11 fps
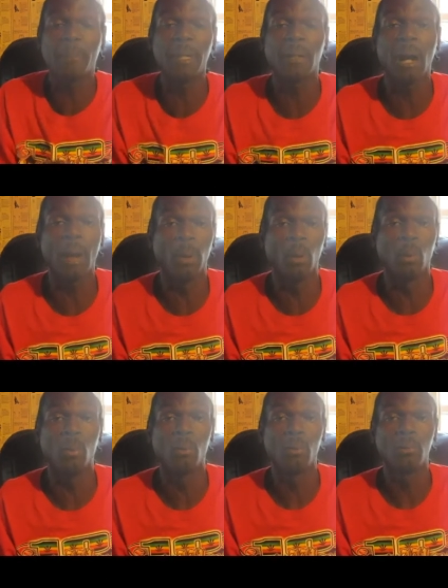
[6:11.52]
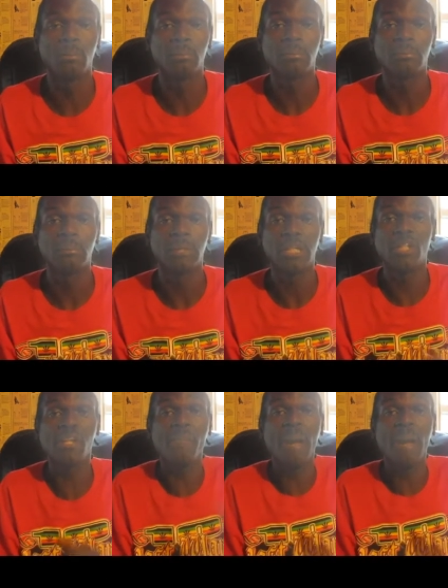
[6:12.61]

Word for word: pink, or blue. It doesn't